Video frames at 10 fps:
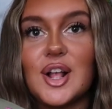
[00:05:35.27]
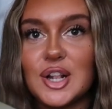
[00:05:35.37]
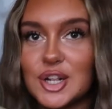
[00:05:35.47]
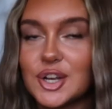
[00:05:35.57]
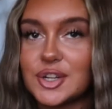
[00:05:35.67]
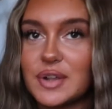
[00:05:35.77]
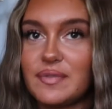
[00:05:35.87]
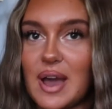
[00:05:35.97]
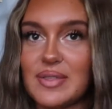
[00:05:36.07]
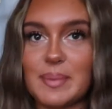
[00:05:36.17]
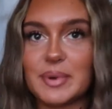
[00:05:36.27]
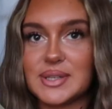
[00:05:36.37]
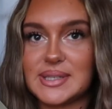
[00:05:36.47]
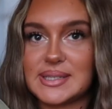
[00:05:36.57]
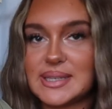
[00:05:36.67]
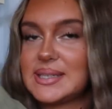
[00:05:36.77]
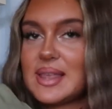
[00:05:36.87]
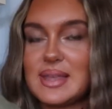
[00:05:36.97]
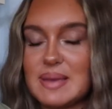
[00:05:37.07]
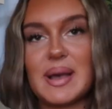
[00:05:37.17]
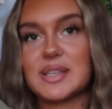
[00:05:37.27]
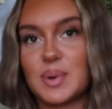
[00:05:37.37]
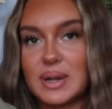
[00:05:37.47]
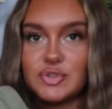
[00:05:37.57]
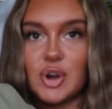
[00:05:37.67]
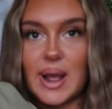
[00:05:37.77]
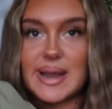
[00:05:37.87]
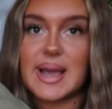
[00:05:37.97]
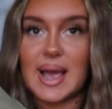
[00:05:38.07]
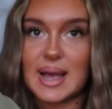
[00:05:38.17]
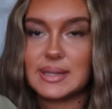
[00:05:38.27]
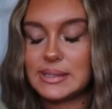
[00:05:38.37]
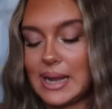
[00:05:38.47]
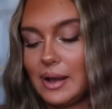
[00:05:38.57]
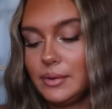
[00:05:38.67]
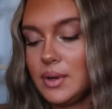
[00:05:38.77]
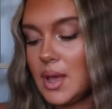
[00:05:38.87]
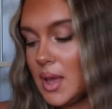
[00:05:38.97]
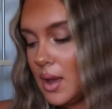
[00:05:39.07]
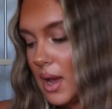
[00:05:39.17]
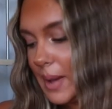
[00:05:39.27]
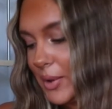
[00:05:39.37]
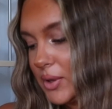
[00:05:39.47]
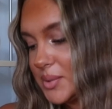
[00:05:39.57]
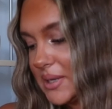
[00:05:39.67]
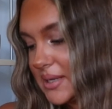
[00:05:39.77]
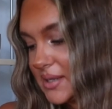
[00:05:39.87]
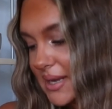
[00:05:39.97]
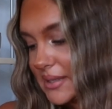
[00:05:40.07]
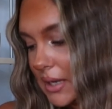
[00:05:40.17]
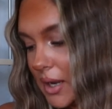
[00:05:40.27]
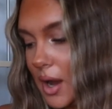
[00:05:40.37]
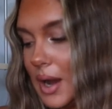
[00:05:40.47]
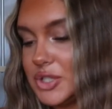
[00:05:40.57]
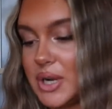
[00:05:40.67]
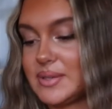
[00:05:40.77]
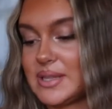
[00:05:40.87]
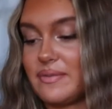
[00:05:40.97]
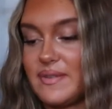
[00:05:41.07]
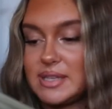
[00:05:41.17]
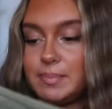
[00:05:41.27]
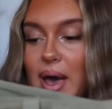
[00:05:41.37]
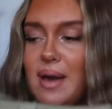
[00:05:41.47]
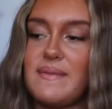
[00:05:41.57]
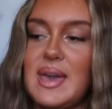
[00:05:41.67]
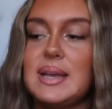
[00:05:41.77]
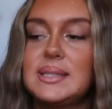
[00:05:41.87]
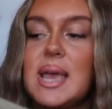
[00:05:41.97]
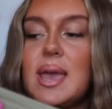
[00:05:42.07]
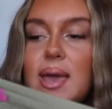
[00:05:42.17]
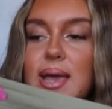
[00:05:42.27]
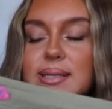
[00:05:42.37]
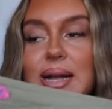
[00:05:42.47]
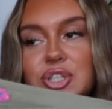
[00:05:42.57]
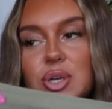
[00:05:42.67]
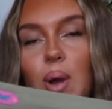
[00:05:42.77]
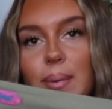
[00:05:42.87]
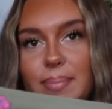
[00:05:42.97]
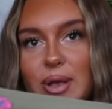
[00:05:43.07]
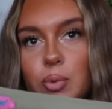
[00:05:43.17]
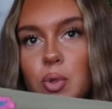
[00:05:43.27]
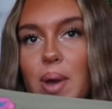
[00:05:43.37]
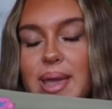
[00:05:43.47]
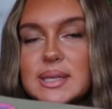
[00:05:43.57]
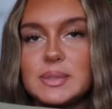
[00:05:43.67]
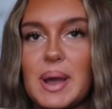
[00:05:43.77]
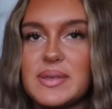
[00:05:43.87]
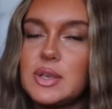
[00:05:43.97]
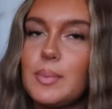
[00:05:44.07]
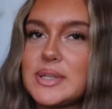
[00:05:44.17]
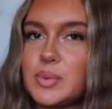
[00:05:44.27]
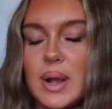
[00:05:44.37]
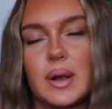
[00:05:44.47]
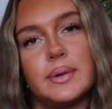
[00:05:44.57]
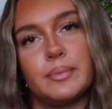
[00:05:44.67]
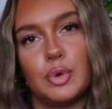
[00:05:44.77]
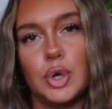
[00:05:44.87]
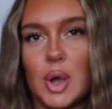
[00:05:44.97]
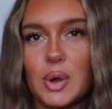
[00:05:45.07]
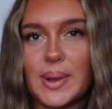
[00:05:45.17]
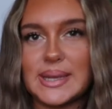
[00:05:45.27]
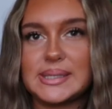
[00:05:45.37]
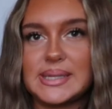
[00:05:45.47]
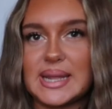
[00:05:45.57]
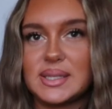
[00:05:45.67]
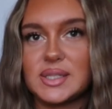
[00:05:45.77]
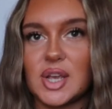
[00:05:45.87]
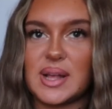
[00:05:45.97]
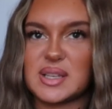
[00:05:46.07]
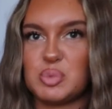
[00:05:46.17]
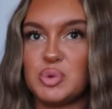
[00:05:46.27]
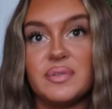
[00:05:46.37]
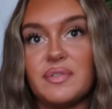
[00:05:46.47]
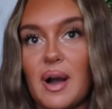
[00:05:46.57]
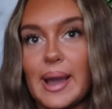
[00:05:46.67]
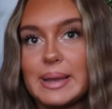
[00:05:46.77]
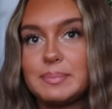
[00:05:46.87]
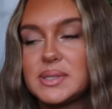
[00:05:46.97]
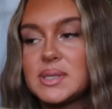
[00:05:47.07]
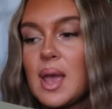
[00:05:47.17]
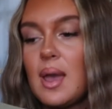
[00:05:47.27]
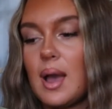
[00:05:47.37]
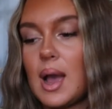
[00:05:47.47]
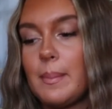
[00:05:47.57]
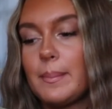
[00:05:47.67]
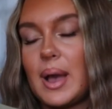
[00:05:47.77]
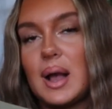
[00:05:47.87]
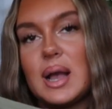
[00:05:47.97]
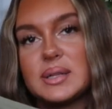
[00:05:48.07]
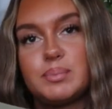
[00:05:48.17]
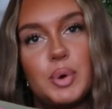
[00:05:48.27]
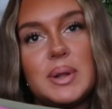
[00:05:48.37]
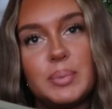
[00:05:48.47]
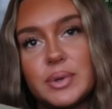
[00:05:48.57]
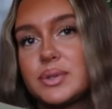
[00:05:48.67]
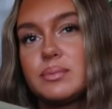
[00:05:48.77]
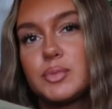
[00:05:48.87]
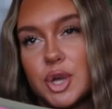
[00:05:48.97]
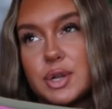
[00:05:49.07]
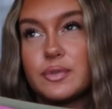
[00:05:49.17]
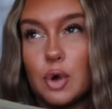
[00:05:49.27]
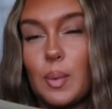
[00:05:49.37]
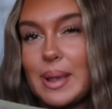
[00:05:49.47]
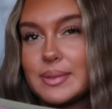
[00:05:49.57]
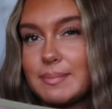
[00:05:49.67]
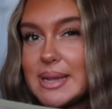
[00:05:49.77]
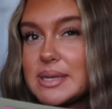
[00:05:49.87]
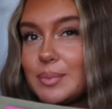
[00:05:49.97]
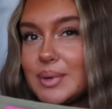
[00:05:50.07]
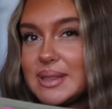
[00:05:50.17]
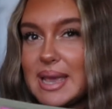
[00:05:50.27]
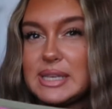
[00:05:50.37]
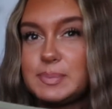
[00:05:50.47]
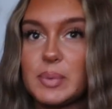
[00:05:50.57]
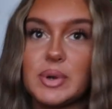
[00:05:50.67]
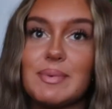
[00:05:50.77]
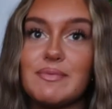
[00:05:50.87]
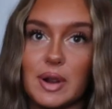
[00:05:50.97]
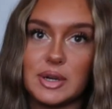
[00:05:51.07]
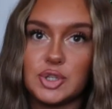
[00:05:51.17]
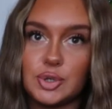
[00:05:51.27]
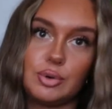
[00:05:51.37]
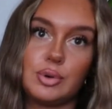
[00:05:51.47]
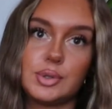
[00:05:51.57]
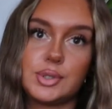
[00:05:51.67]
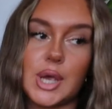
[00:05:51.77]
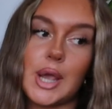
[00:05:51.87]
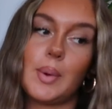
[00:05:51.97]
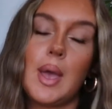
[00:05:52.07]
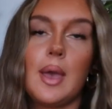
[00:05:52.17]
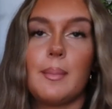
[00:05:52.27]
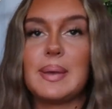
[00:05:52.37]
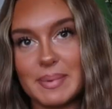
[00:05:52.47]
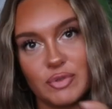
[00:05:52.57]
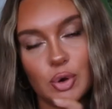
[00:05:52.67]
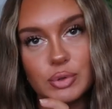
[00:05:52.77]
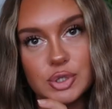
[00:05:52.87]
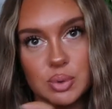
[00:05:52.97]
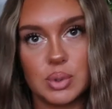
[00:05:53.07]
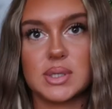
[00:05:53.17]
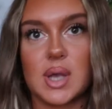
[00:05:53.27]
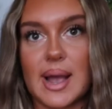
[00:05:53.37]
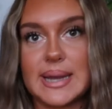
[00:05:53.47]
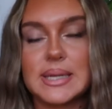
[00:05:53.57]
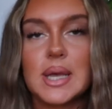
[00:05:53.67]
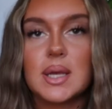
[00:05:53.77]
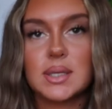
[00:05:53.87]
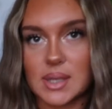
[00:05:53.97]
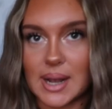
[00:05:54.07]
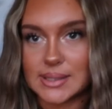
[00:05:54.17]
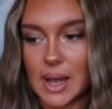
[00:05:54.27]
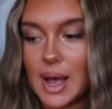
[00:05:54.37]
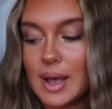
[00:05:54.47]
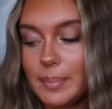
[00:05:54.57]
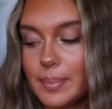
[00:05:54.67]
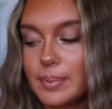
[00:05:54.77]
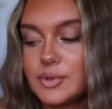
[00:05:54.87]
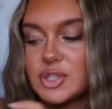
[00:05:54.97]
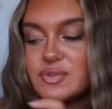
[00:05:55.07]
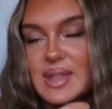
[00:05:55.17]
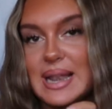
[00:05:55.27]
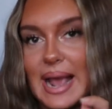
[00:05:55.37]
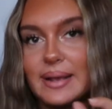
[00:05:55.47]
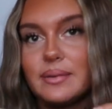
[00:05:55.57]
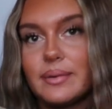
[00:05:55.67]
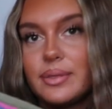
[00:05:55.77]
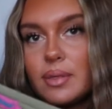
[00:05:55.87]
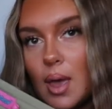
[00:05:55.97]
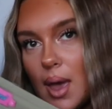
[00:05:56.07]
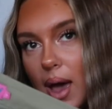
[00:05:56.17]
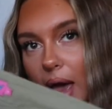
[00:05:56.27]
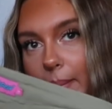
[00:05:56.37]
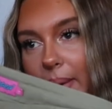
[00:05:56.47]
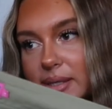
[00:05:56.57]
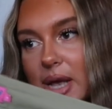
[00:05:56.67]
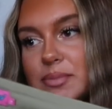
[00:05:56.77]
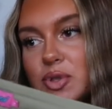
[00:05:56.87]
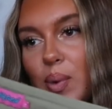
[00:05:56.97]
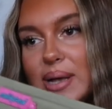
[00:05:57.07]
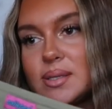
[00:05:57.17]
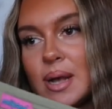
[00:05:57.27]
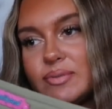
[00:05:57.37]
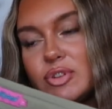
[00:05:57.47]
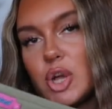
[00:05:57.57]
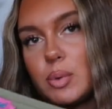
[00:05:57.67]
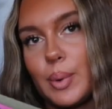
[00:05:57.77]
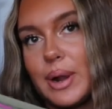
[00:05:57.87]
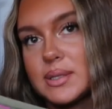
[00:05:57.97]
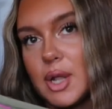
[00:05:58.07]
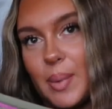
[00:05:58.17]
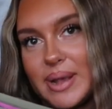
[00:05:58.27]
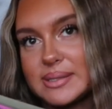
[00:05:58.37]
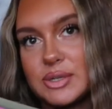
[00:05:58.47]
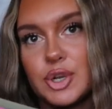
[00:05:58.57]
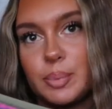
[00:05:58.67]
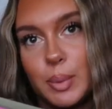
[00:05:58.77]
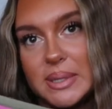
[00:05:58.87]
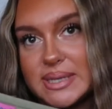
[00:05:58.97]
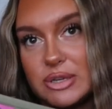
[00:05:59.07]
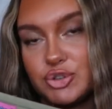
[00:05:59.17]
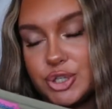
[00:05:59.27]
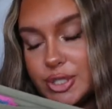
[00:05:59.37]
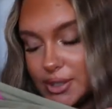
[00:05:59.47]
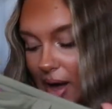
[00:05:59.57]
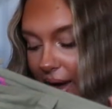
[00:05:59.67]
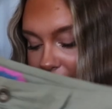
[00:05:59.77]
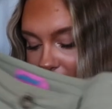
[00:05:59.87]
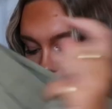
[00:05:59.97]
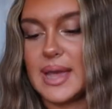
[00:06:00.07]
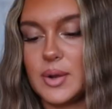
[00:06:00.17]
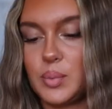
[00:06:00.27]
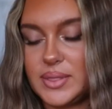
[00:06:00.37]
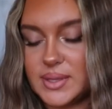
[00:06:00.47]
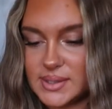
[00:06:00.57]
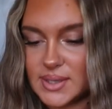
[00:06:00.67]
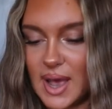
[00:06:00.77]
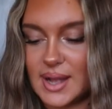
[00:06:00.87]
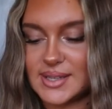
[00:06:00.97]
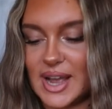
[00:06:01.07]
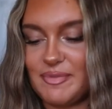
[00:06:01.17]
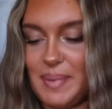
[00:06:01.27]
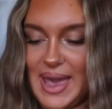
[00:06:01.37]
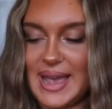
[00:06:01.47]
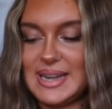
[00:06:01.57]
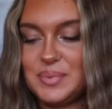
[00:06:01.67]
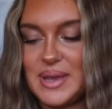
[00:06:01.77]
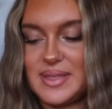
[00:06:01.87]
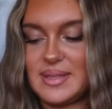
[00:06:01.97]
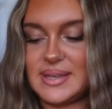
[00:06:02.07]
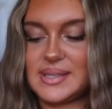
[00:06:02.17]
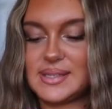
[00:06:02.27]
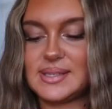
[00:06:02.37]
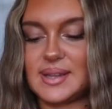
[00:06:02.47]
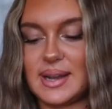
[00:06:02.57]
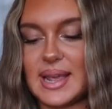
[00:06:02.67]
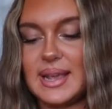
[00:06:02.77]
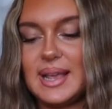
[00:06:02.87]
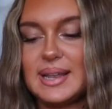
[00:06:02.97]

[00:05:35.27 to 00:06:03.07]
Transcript: look no further because this is the best one I've tried, hands down. I got this one in a size large and I would say the fit is perfect. It is actually quite big on the waist, but I think you're meant to wear it kind of more lower waisted, so that's more the vibes. But I probably could have got away with a medium with this, but it would have been very short. So maybe if you're on the taller side, size up just for the length. But in terms of the waist size, if you don't want to wear it as low waisted, you can probably stay true to size. And with the skirt, I've paired it with this stunning